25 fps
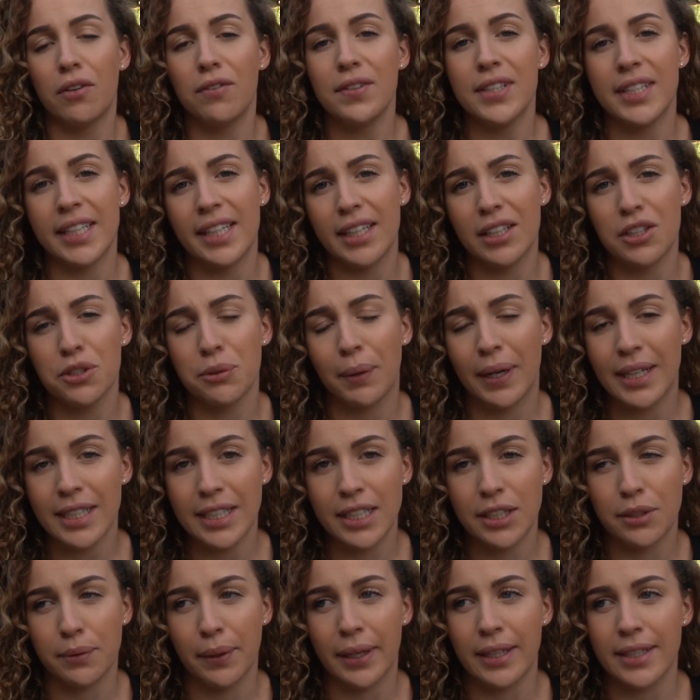obviously in
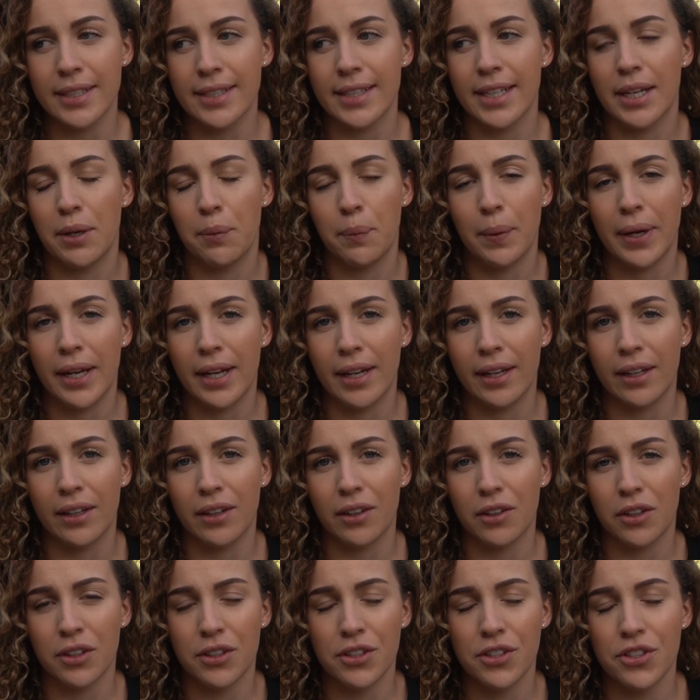2020
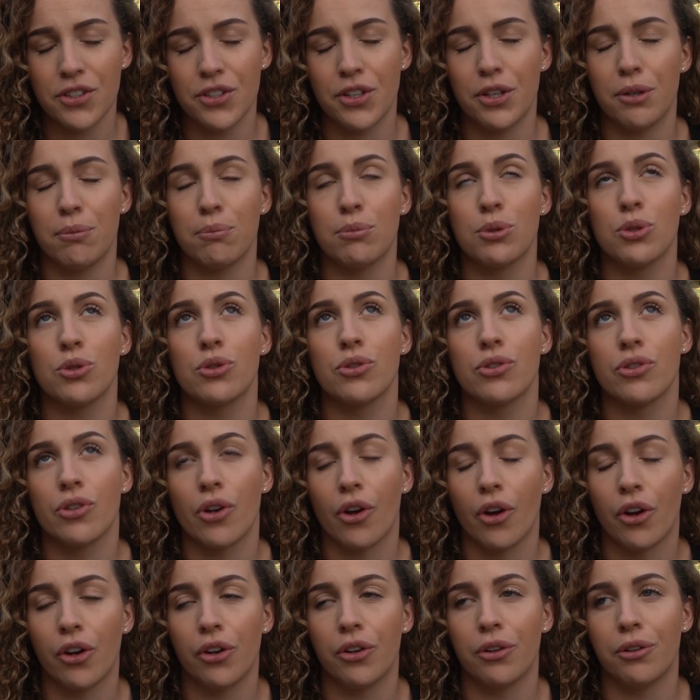we consume
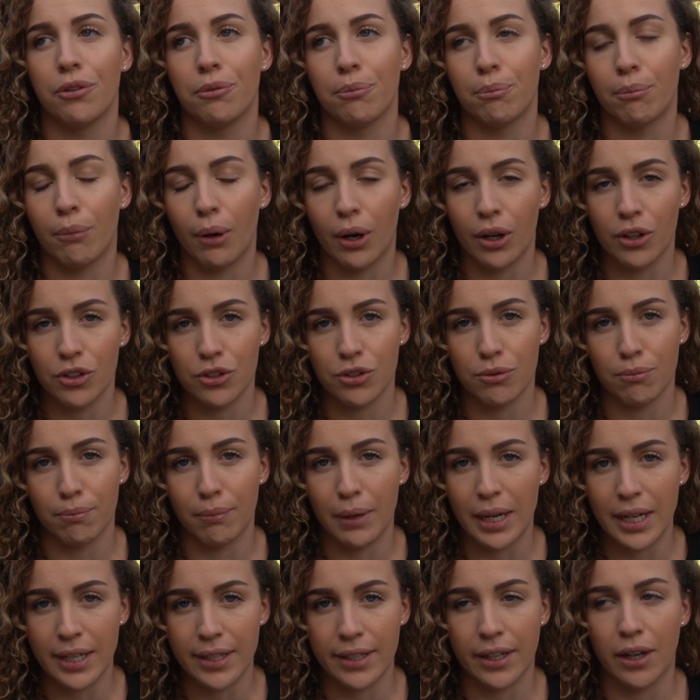so much
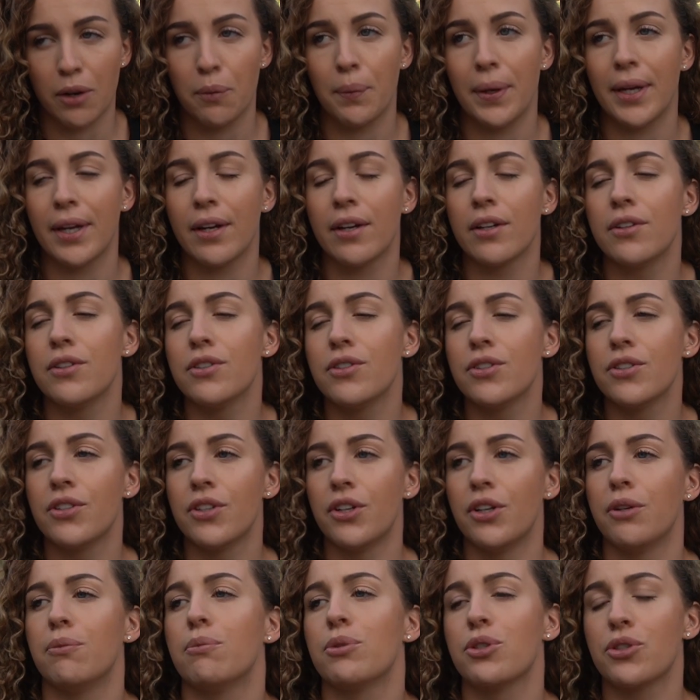media, we
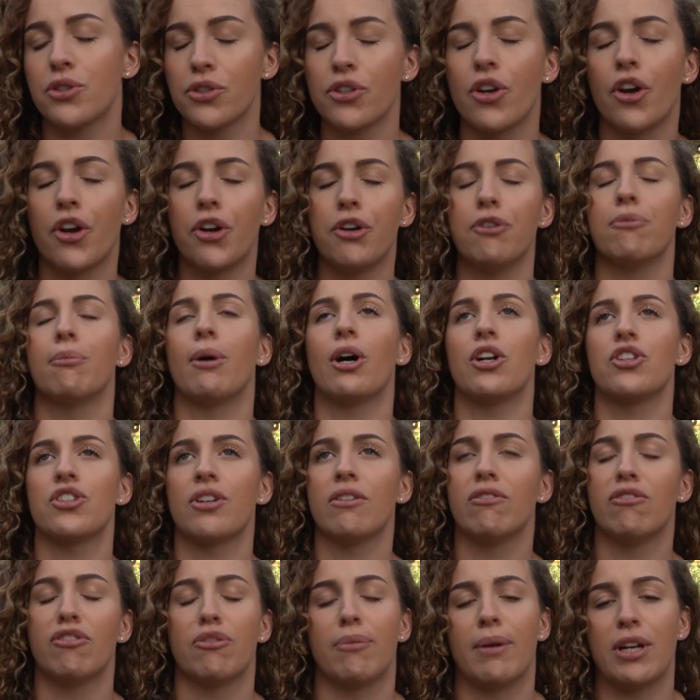consume so much
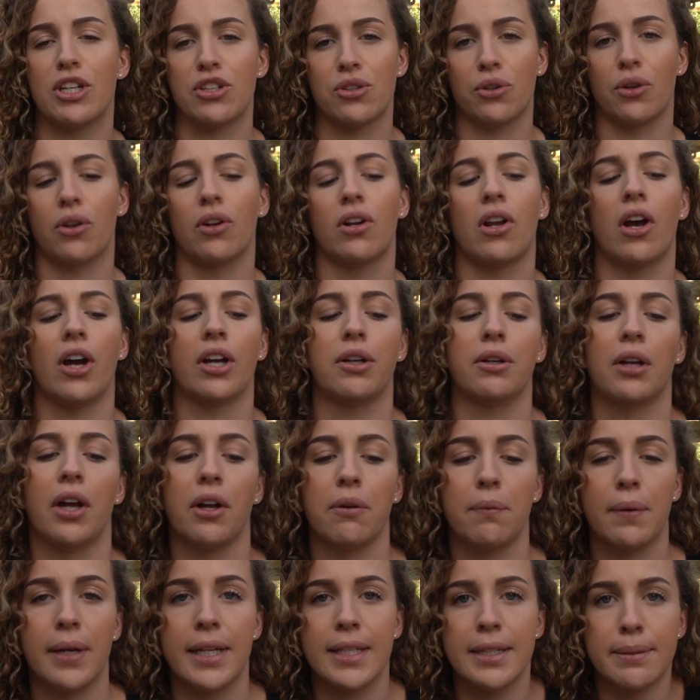information online,
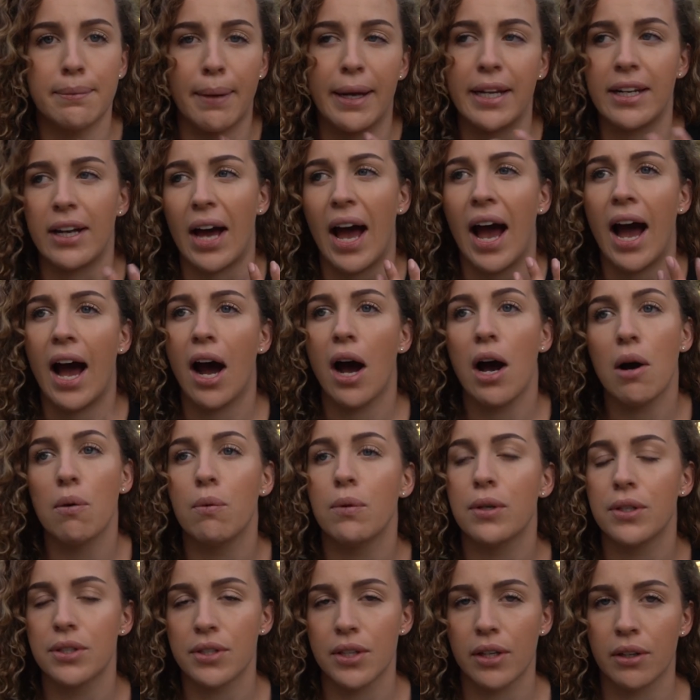like we spend
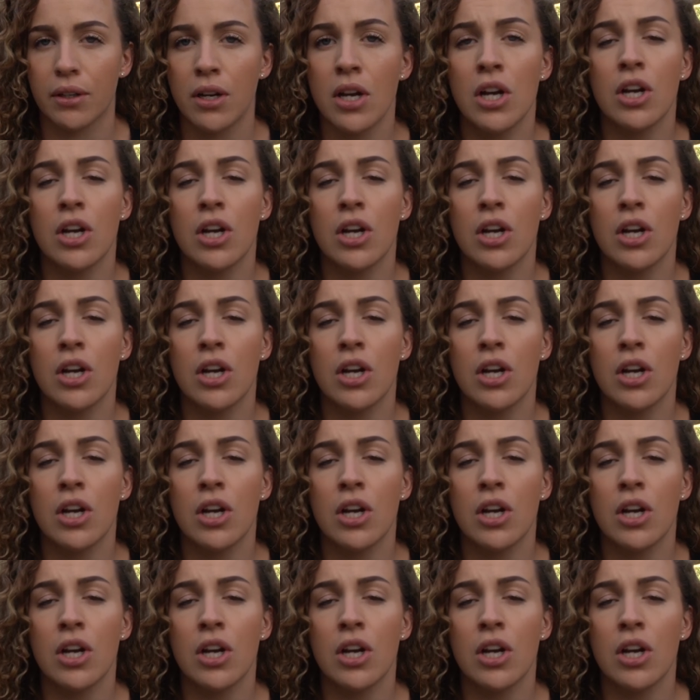hours